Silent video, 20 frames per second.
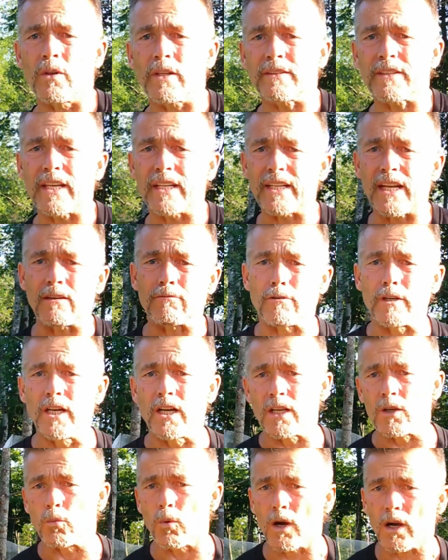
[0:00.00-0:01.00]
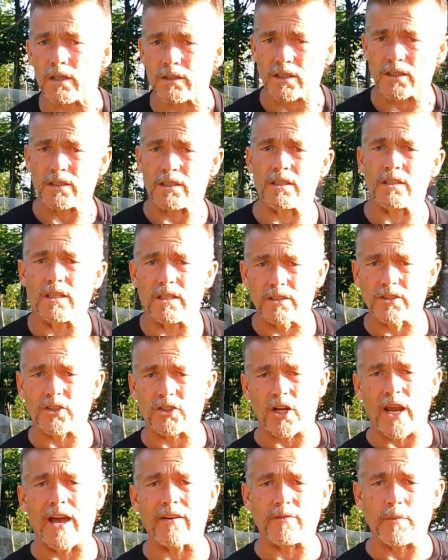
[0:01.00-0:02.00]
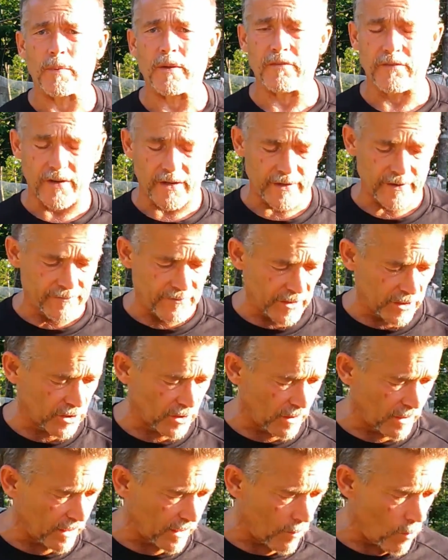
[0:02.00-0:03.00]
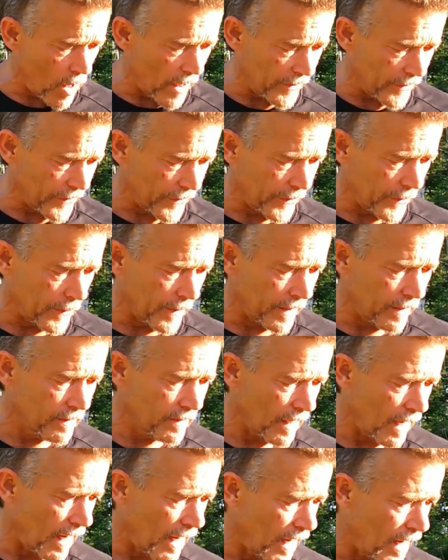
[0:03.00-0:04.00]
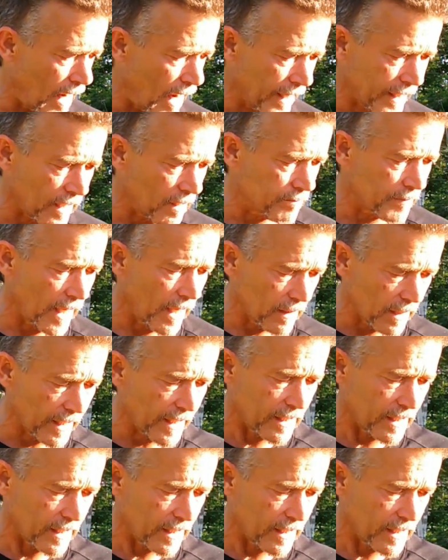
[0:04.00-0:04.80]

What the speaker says: thing that really works is you have to be very vigilant on what you're doing. I come down, like I